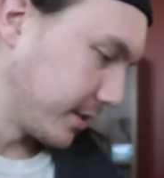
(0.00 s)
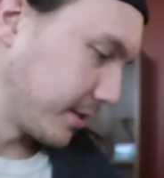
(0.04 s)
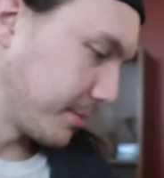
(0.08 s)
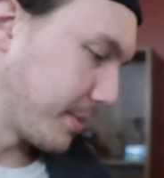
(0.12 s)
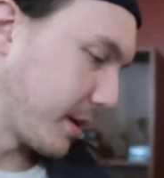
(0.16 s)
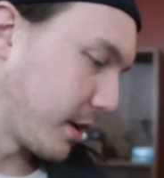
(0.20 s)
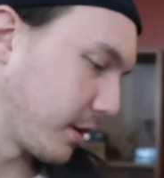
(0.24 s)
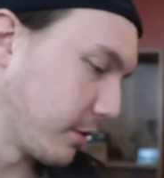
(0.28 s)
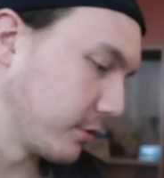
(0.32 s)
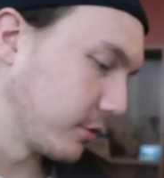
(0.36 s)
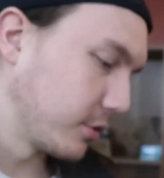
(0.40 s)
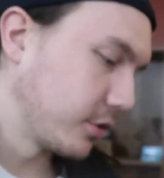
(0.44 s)

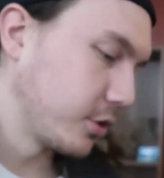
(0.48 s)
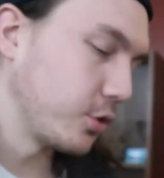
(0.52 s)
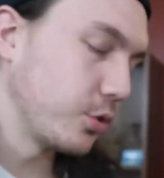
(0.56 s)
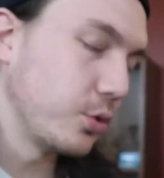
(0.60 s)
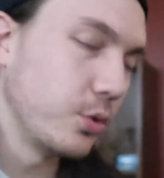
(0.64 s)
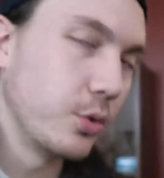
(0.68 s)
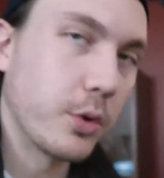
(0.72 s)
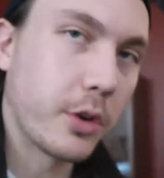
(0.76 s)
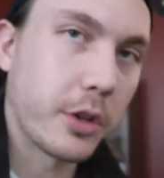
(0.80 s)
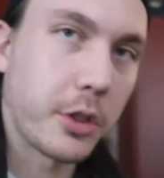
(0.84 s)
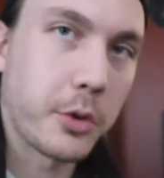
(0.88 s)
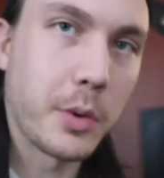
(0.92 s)
About
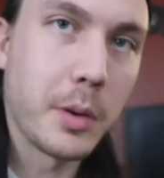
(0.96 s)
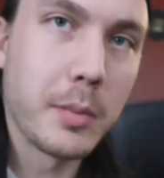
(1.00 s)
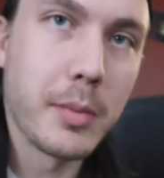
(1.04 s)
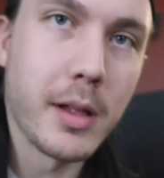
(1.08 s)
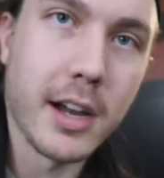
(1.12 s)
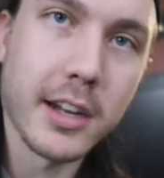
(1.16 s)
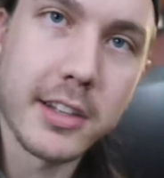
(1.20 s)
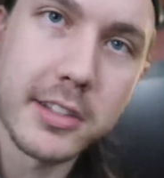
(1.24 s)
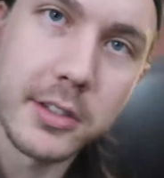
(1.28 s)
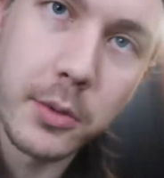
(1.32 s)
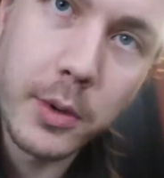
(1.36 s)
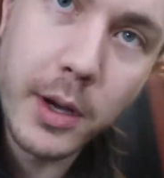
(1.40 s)
two or three
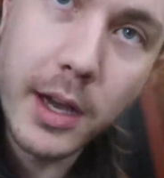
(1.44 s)
blocks